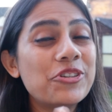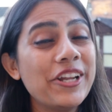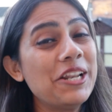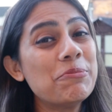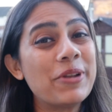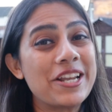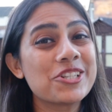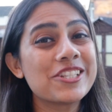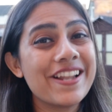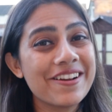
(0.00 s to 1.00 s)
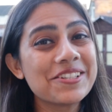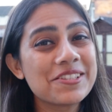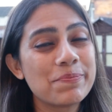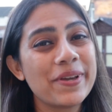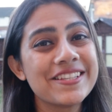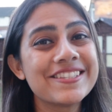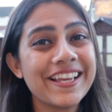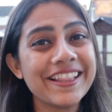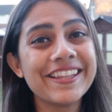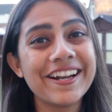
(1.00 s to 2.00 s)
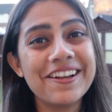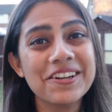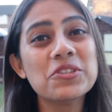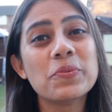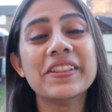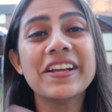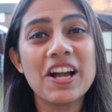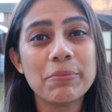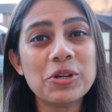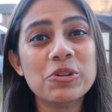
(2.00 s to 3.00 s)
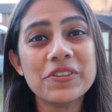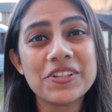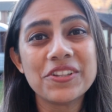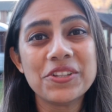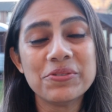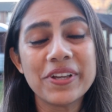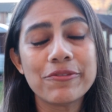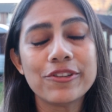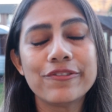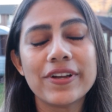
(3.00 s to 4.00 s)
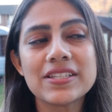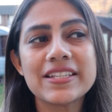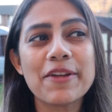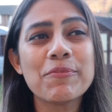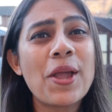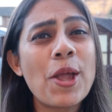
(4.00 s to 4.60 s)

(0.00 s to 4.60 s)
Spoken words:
really precious luggage space in their luggage when they're coming over to the UK for the first time